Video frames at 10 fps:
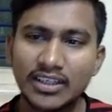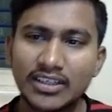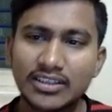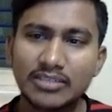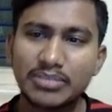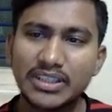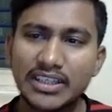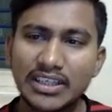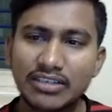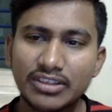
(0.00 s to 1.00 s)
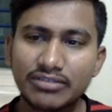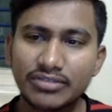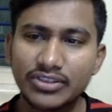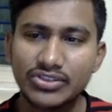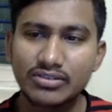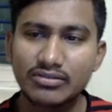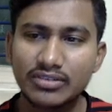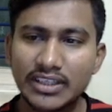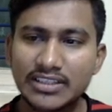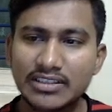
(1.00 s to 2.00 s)
the bigger one first. That
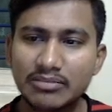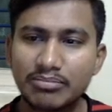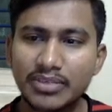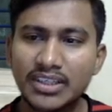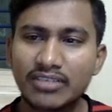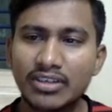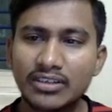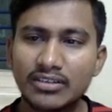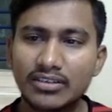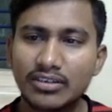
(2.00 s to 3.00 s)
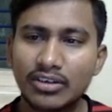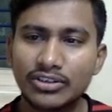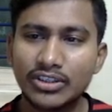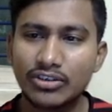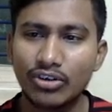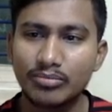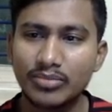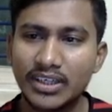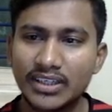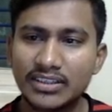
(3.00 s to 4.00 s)
is the big one on the top
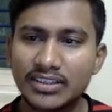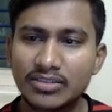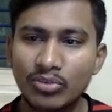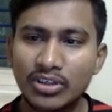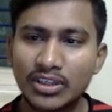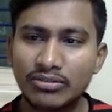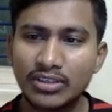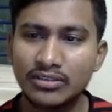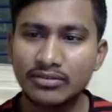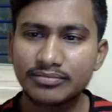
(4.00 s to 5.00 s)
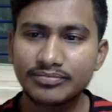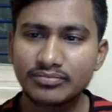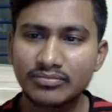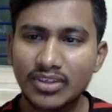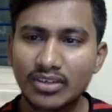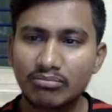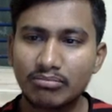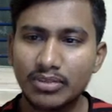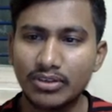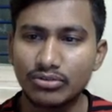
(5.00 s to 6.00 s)
and the smaller one
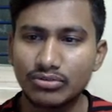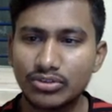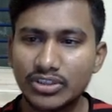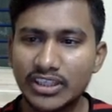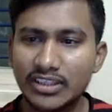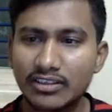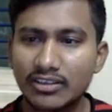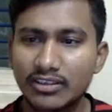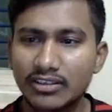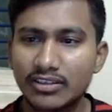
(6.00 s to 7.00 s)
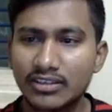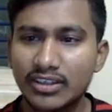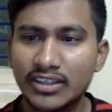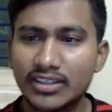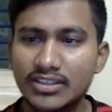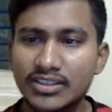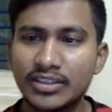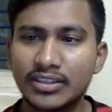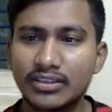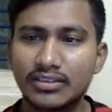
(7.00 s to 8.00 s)
below. Okay? Understood?
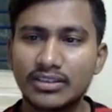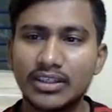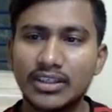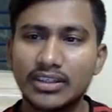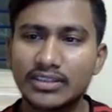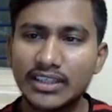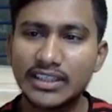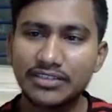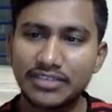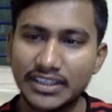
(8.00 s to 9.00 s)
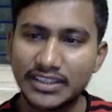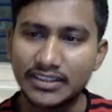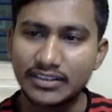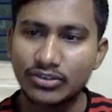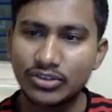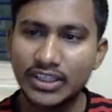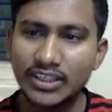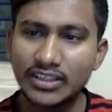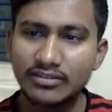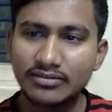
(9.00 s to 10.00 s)
Then divide it. Okay now?
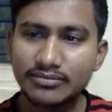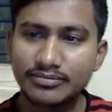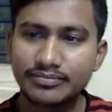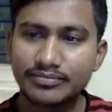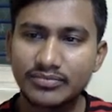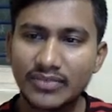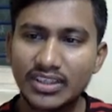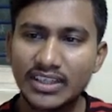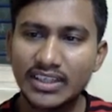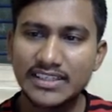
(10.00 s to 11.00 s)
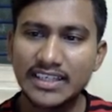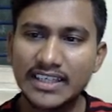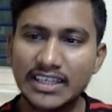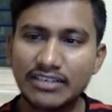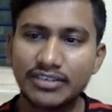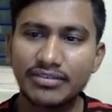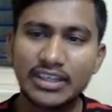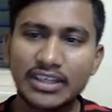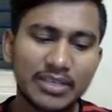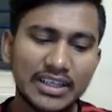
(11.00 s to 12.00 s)
That is area we find
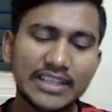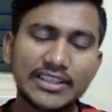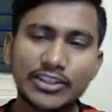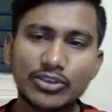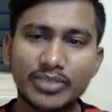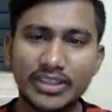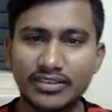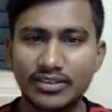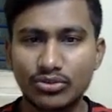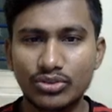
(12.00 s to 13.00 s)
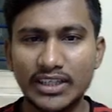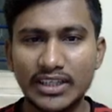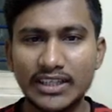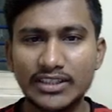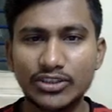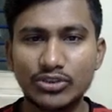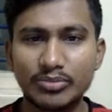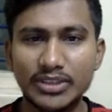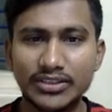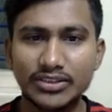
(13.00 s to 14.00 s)
by length into breadth. So length into
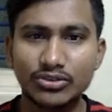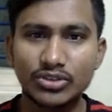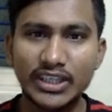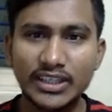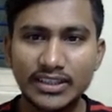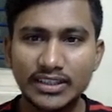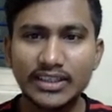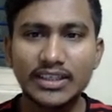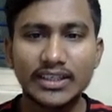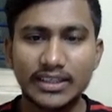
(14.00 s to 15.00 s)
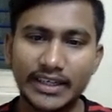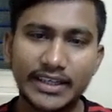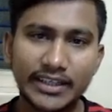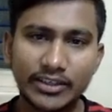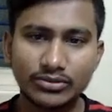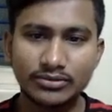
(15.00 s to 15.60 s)
breadth. Okay? Write it down.